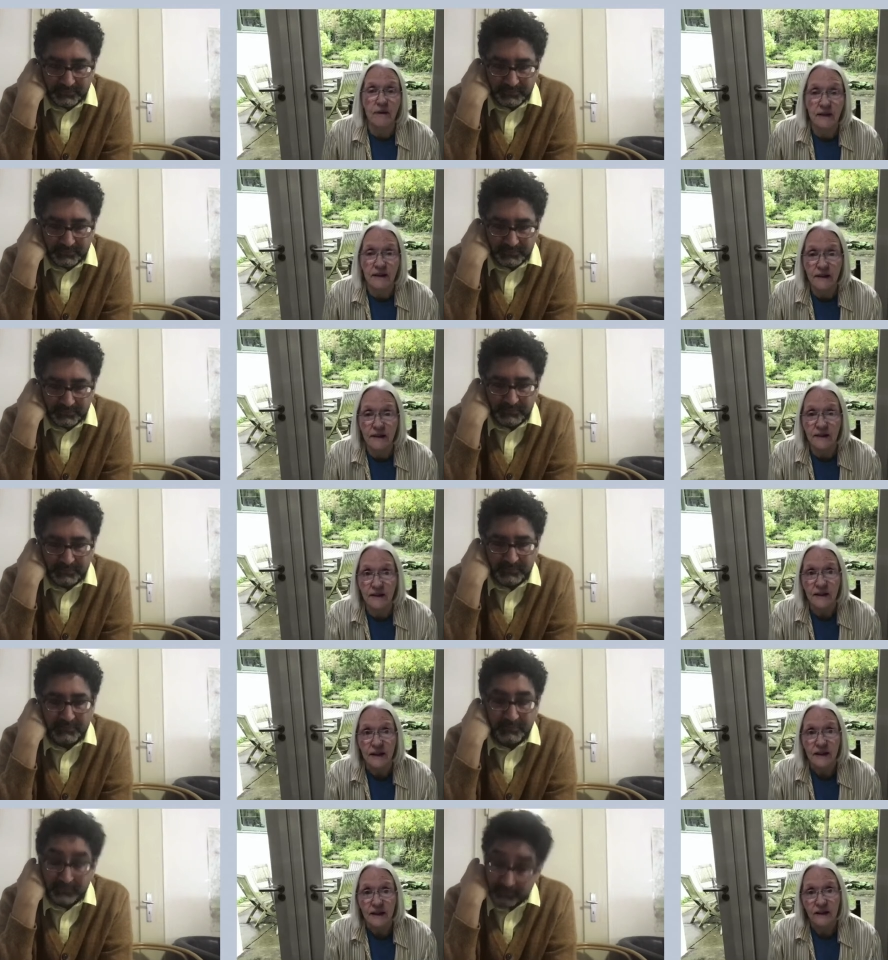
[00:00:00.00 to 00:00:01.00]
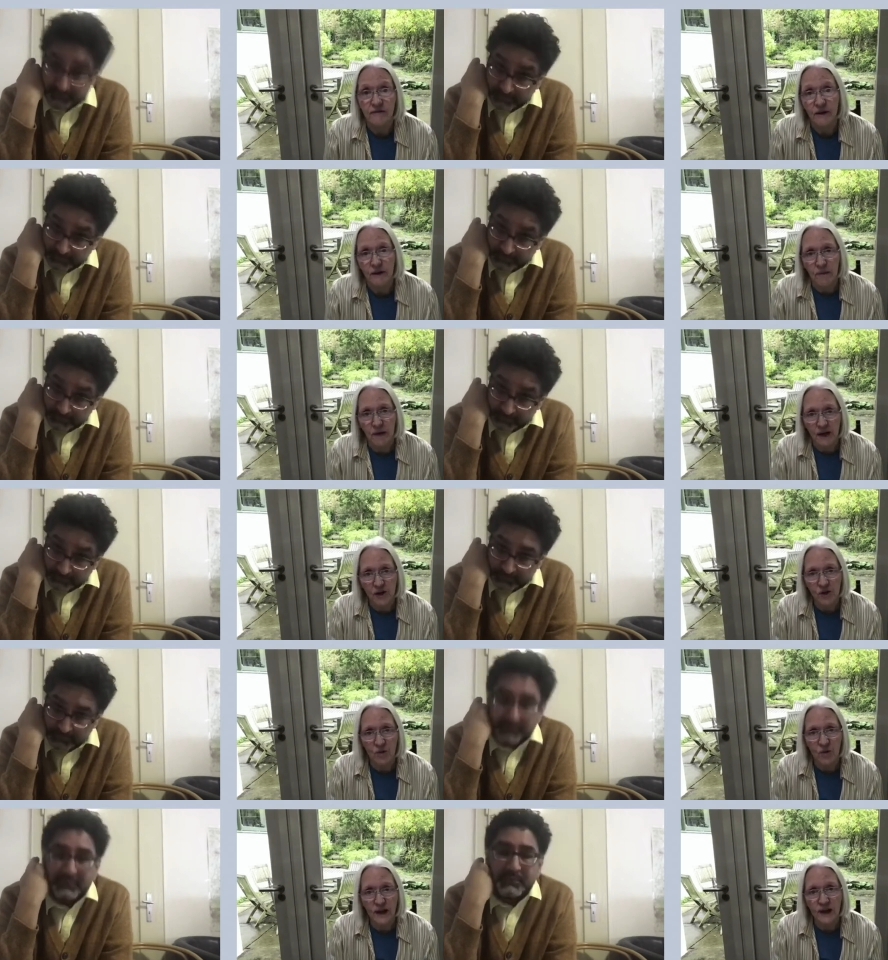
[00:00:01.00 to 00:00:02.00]
Speaker 1: huh? in, in very
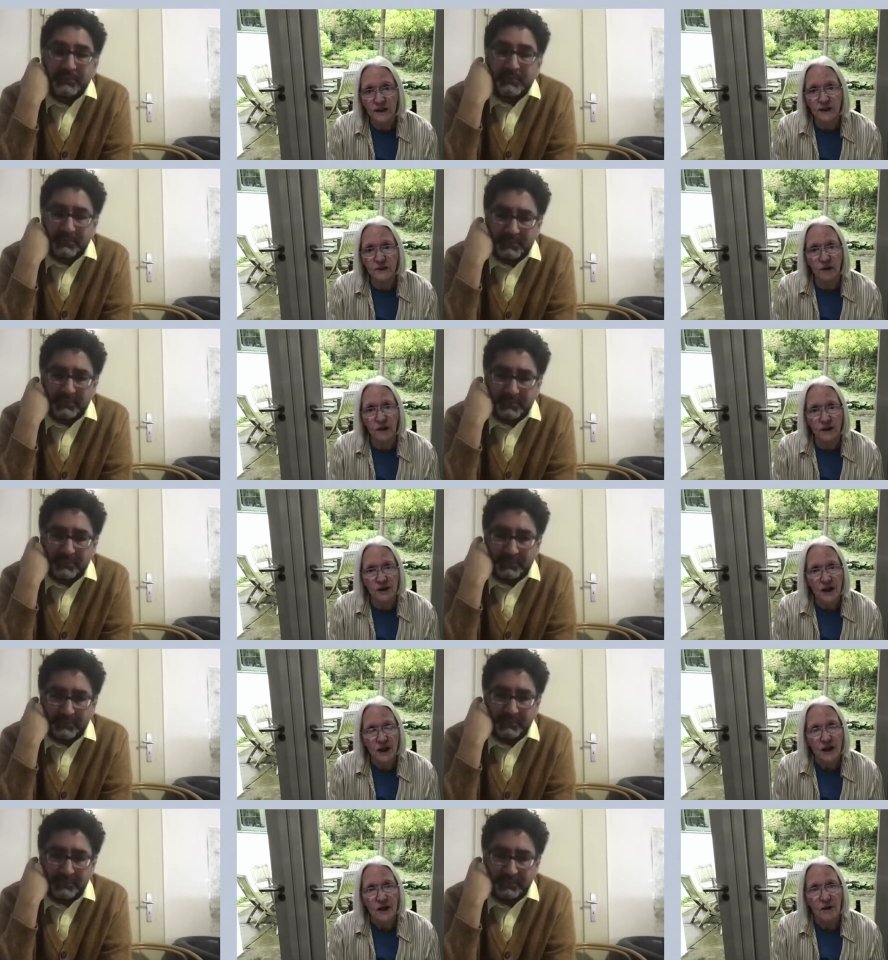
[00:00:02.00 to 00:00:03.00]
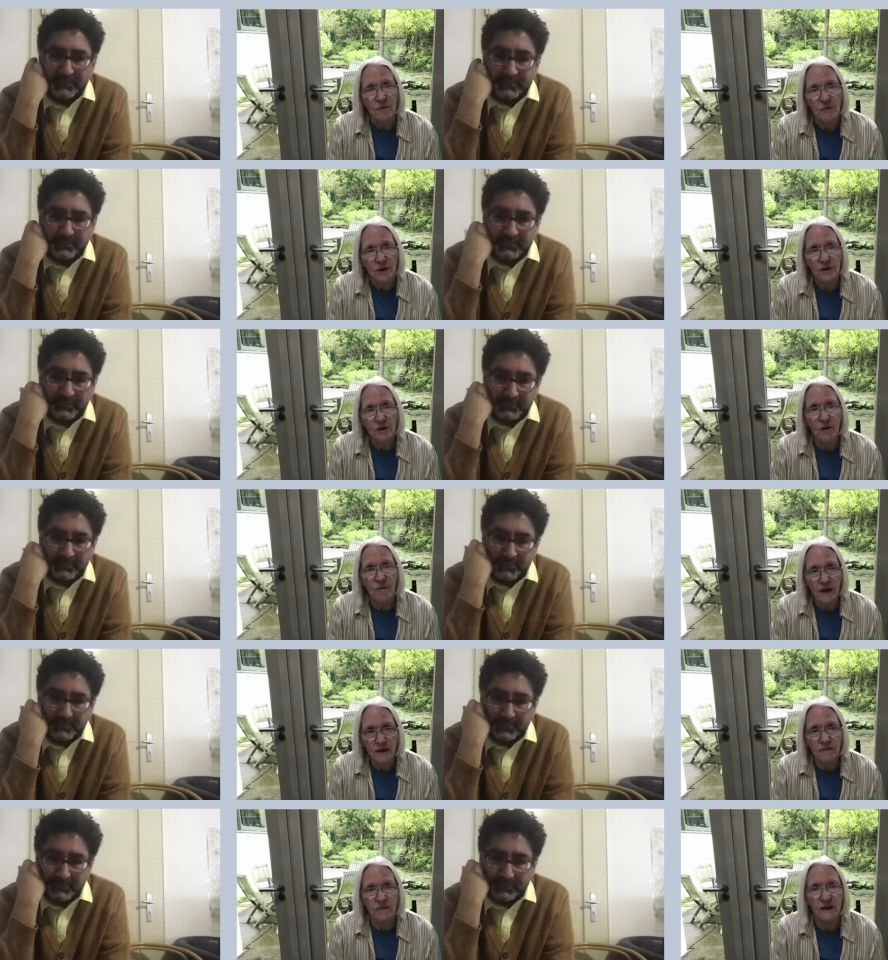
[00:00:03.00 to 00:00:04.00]
partial ways, but, but quand
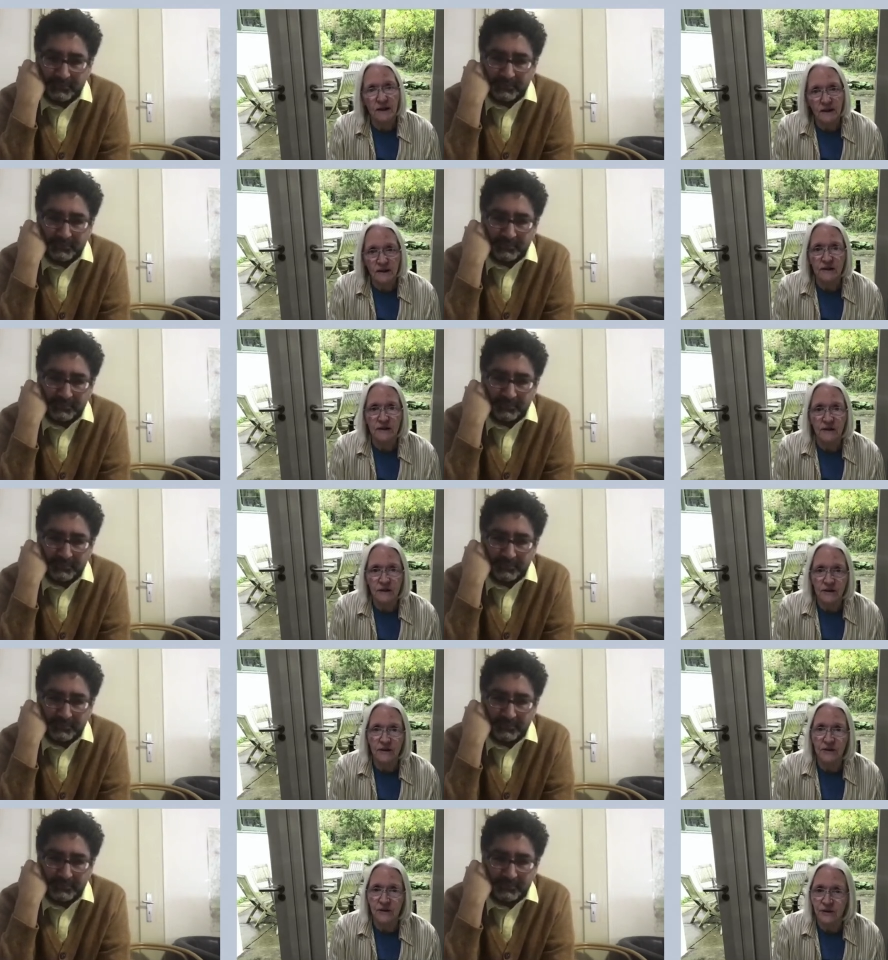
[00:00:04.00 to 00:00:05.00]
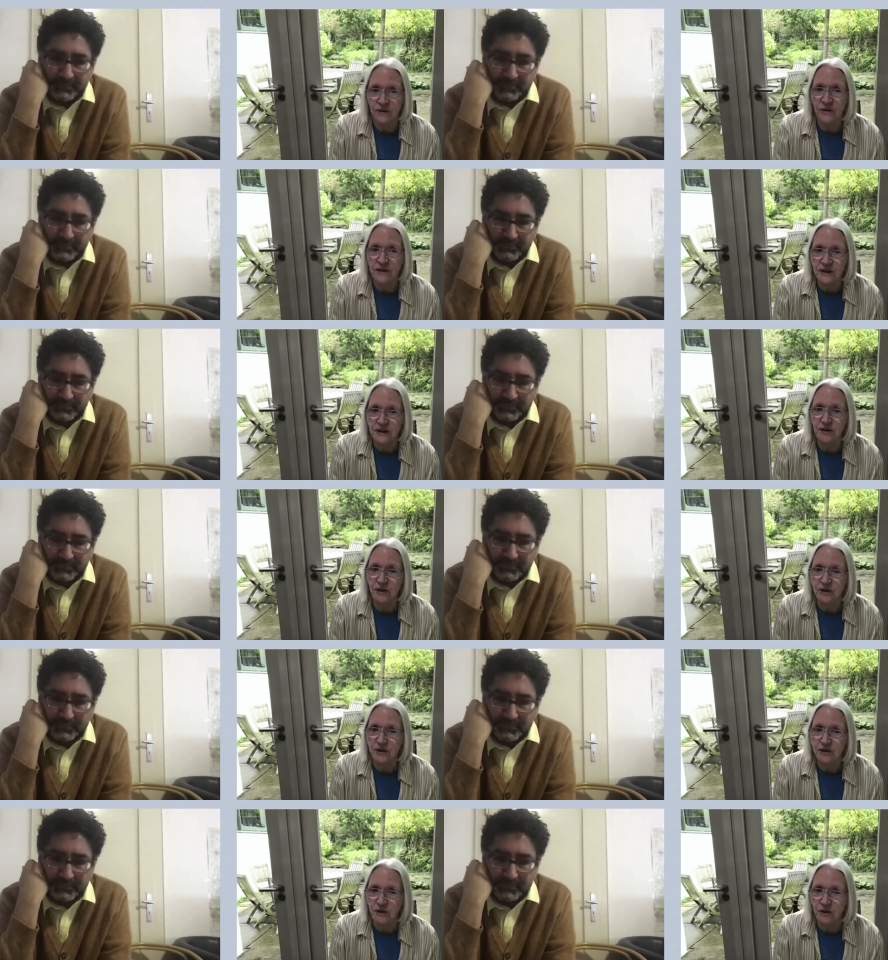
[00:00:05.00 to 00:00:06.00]
même, uh, you know, it's
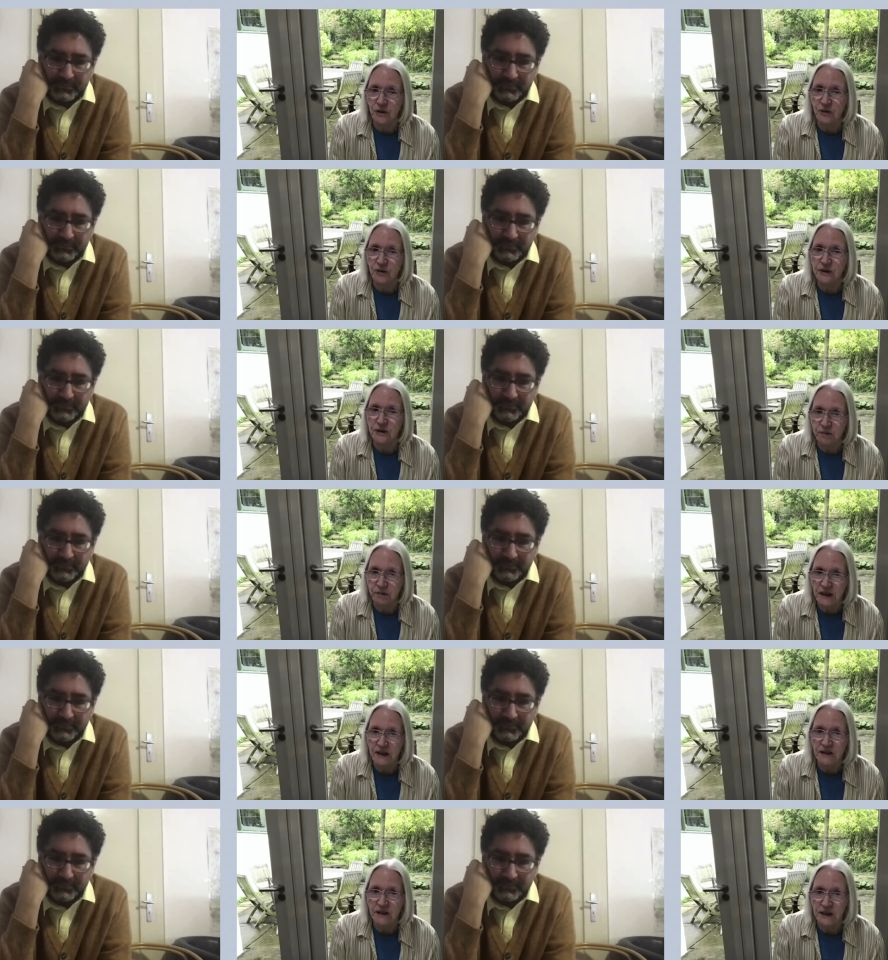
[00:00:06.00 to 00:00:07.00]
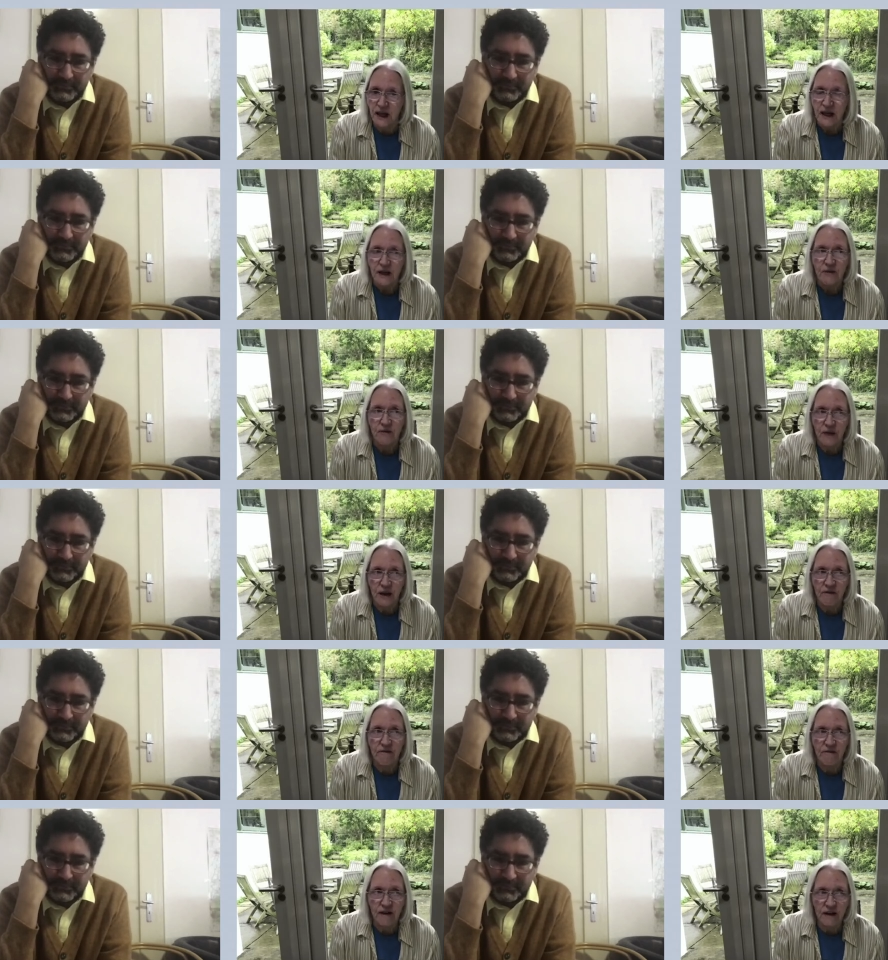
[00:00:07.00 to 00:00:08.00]
not always peace. We are
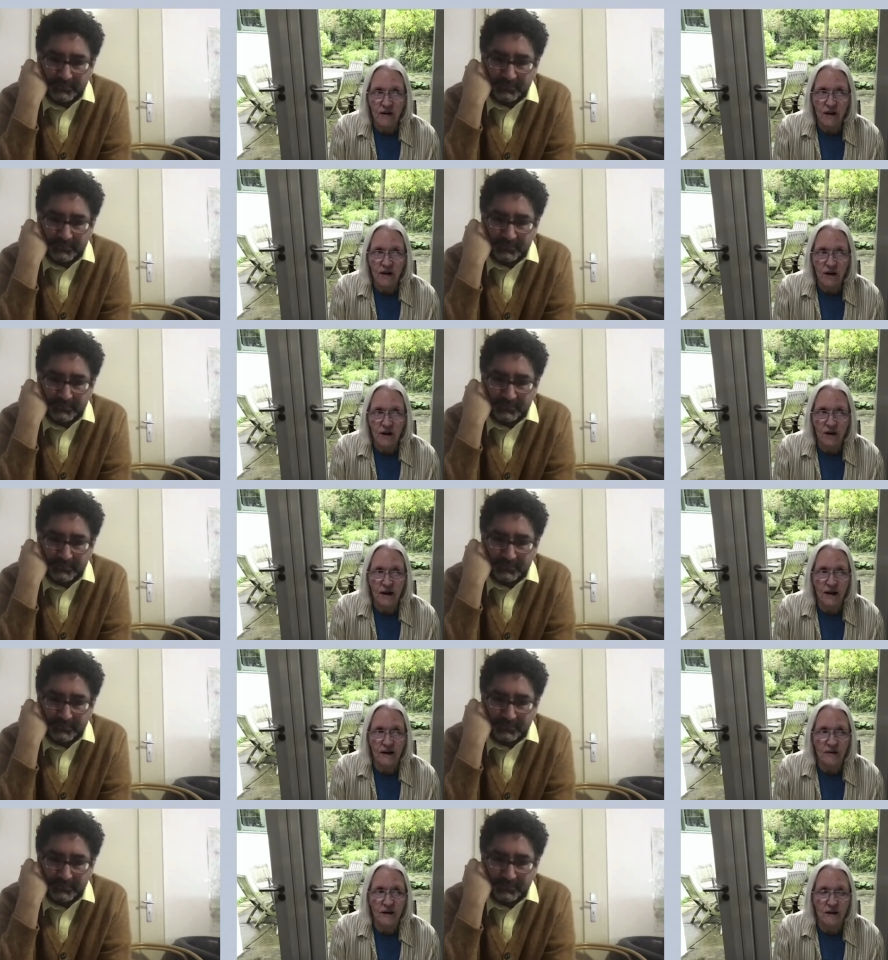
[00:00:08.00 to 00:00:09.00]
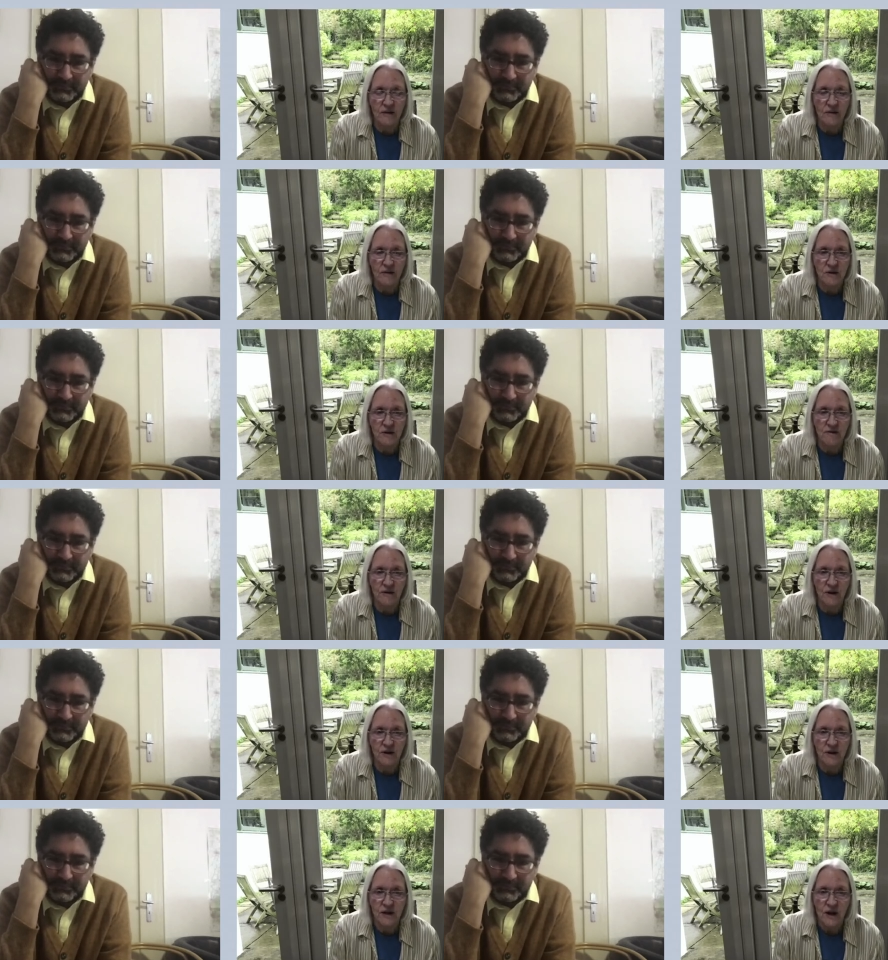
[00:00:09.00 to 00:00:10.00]
very lucky, I think, those of us